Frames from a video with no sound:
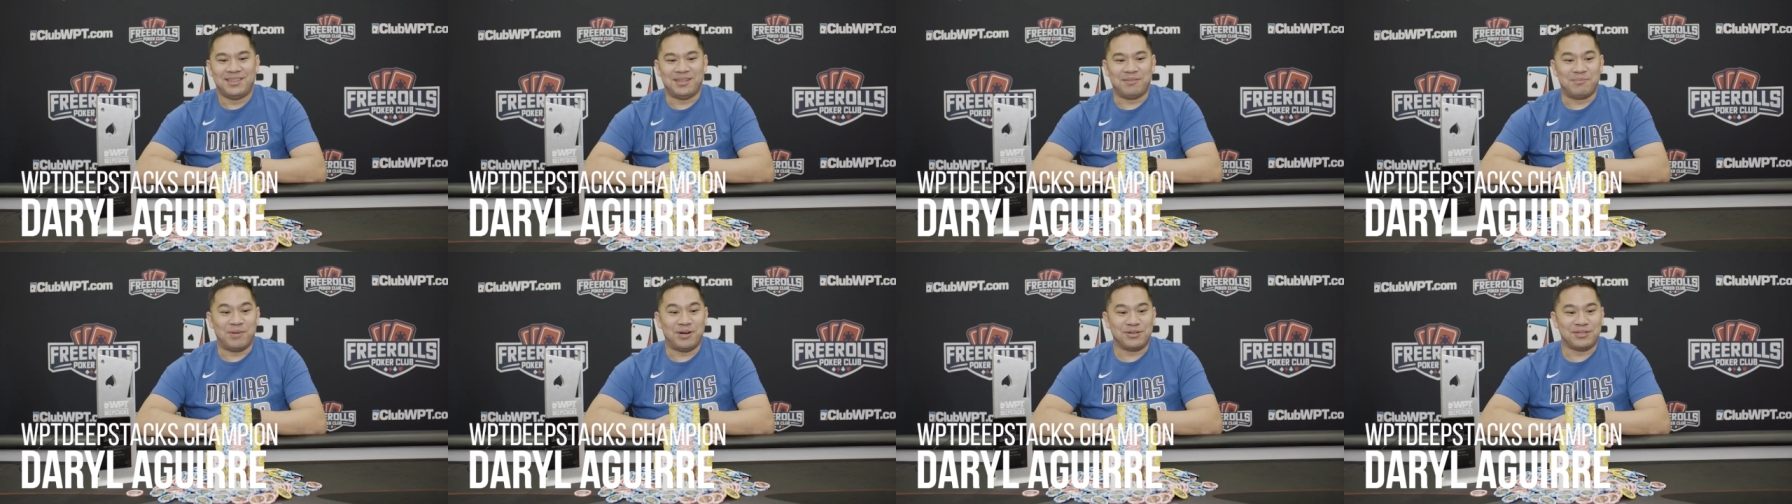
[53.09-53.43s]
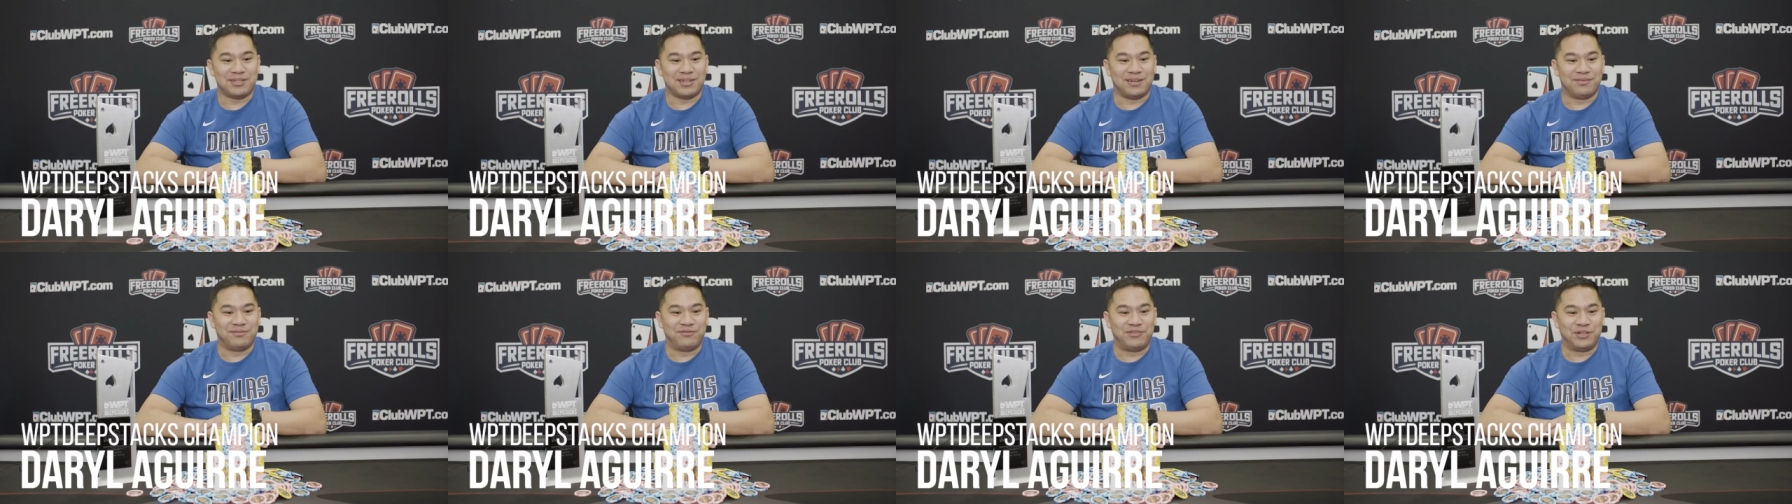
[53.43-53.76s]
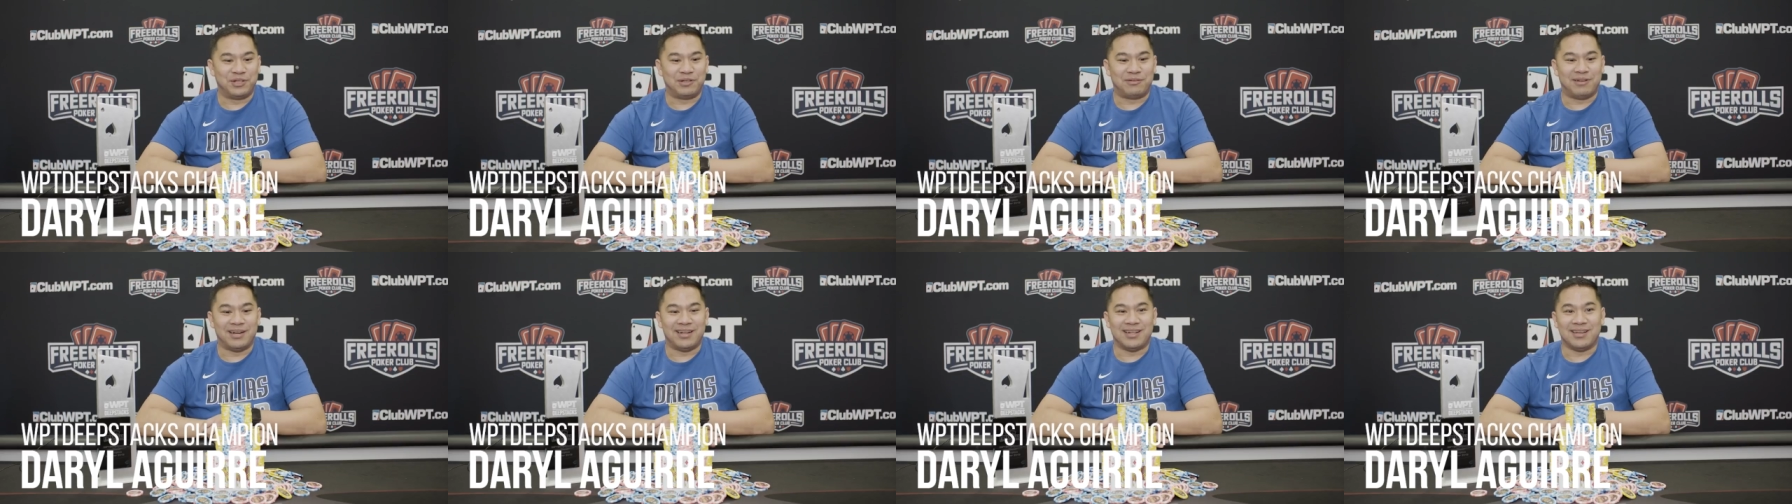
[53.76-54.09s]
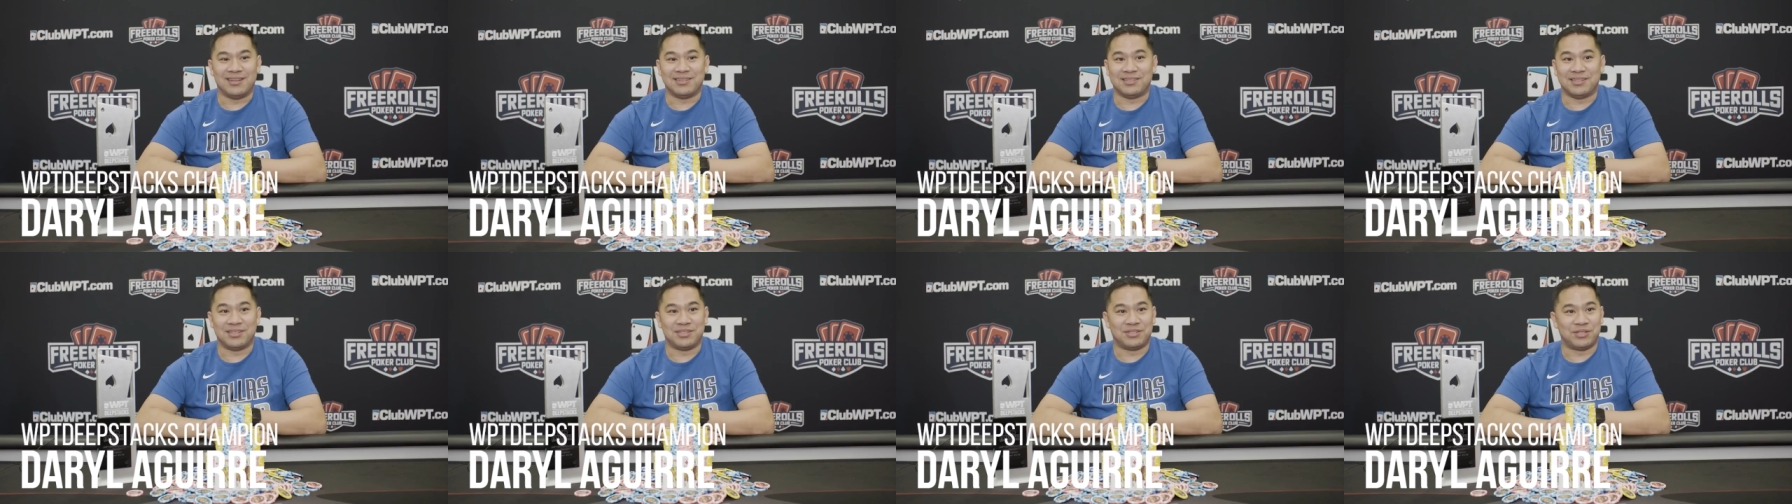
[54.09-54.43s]
The emotion I'm feeling right
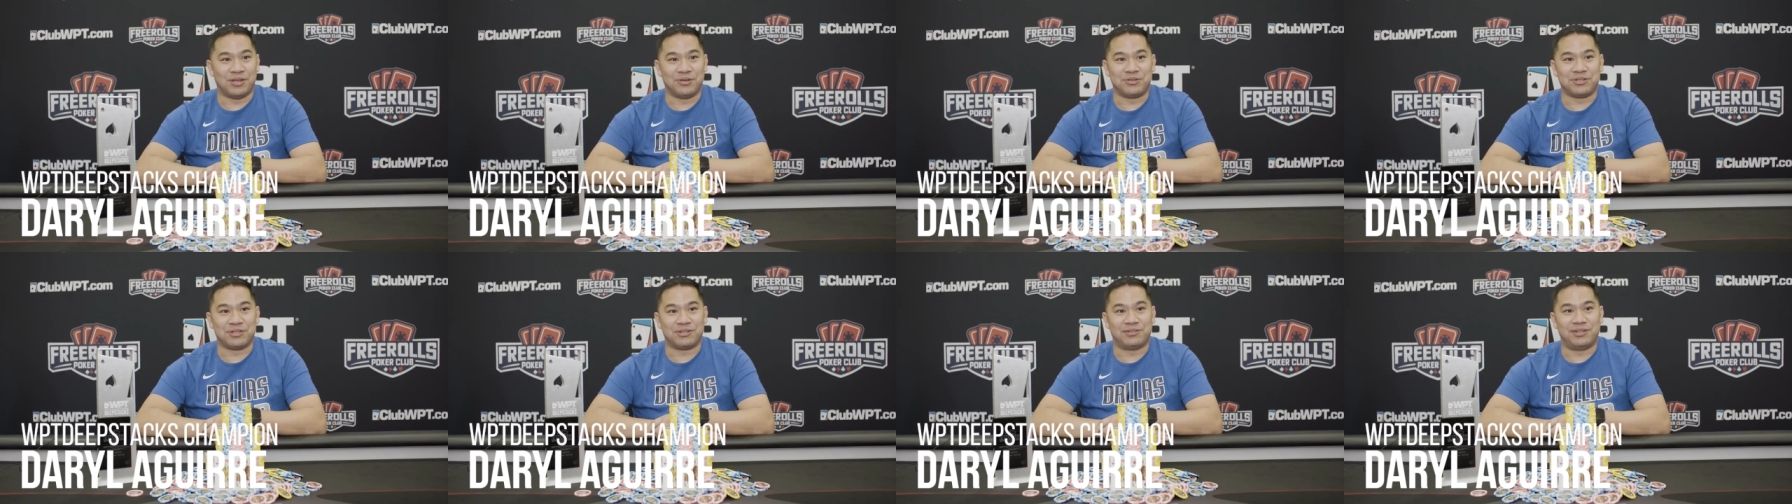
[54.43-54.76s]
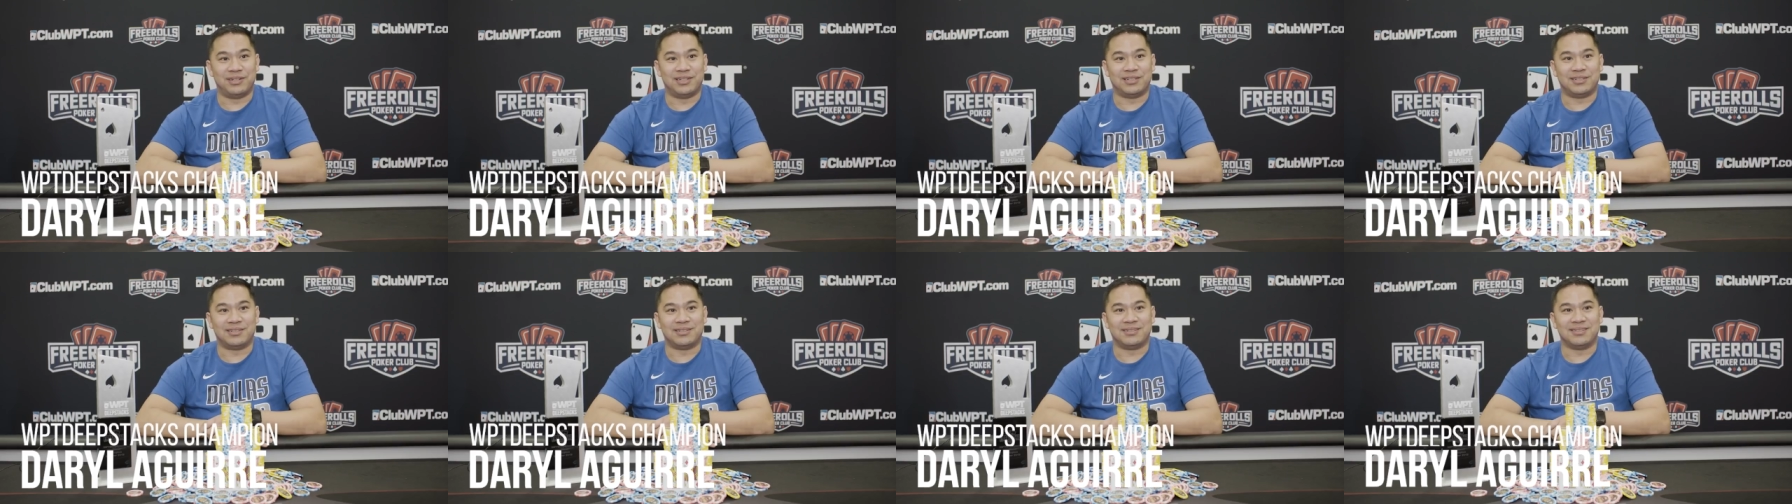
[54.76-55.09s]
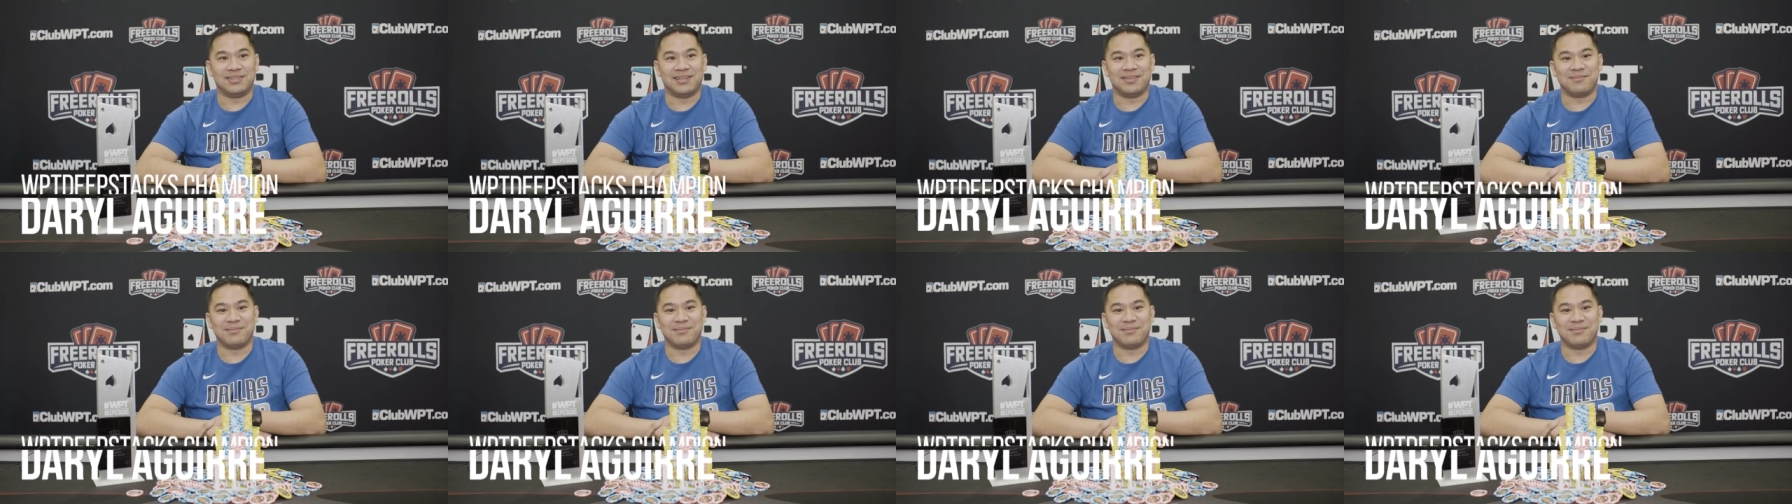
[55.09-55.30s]
now is just so surreal.